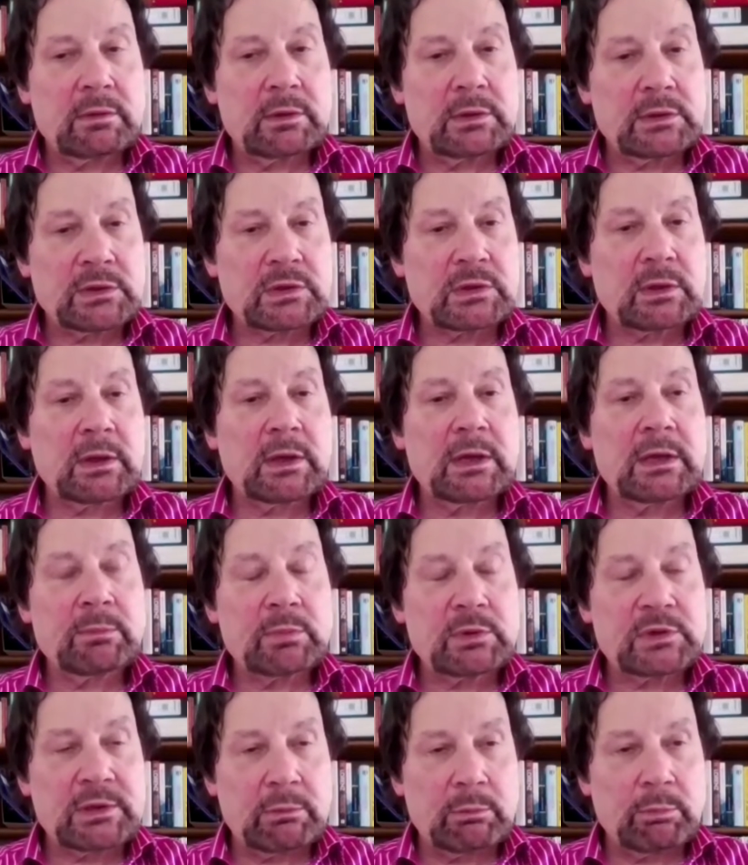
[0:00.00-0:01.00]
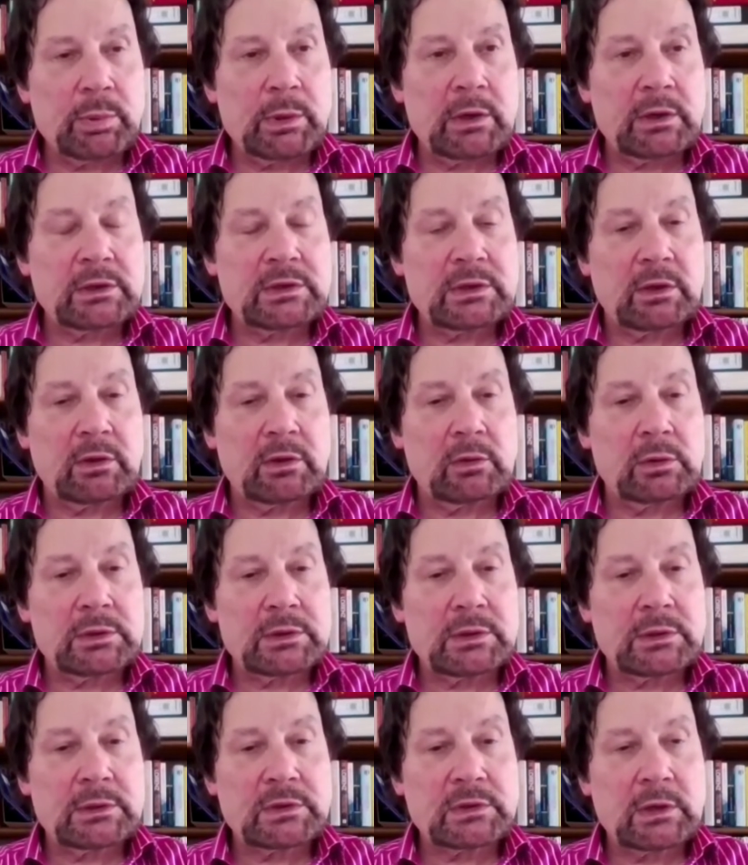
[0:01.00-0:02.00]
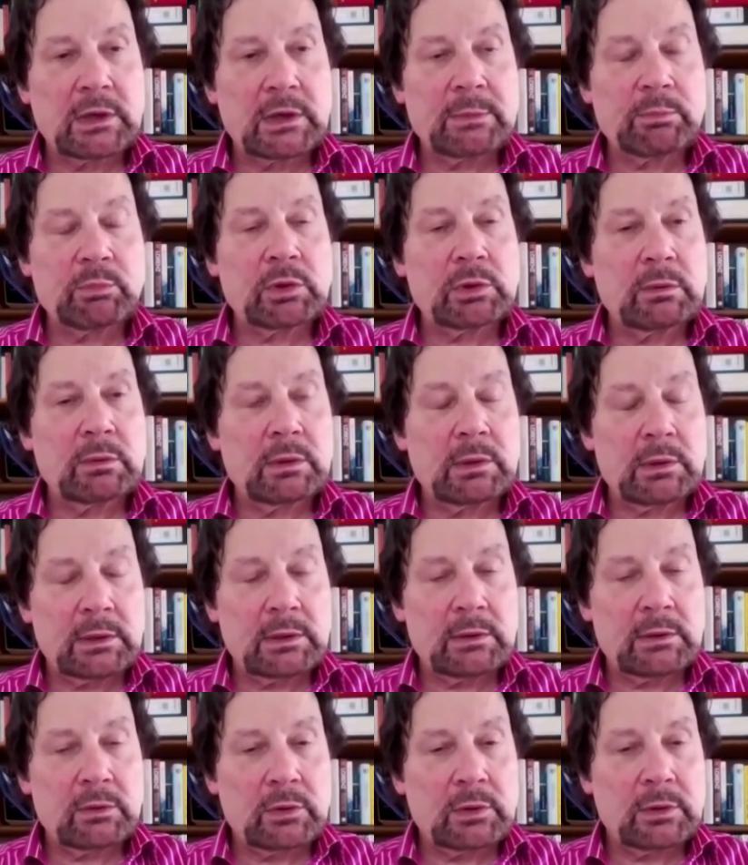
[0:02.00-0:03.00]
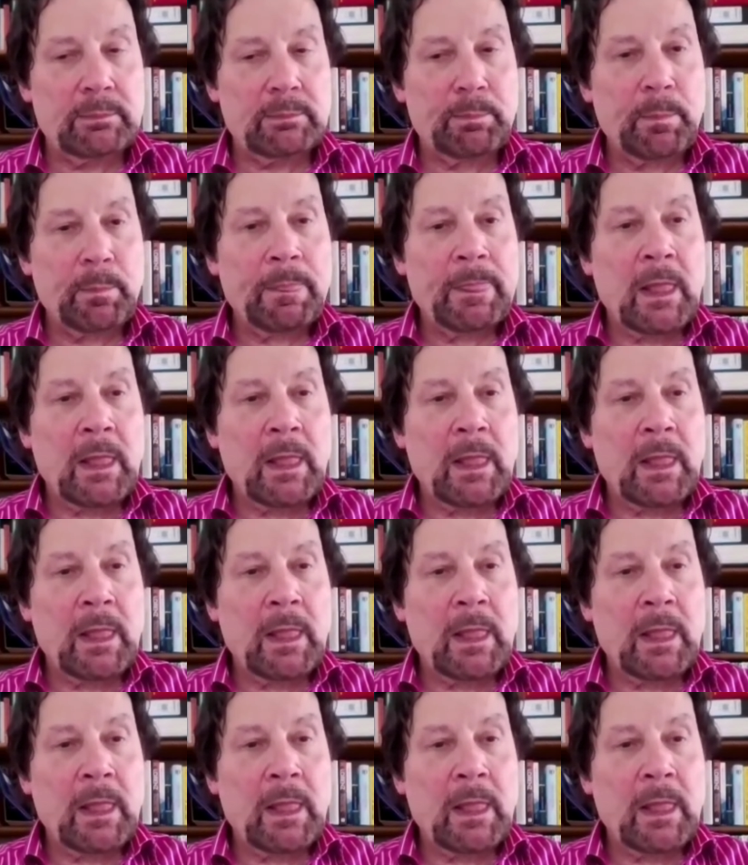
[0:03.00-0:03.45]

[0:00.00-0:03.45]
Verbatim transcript: that, escaped, some particulate escaped, not, and, um,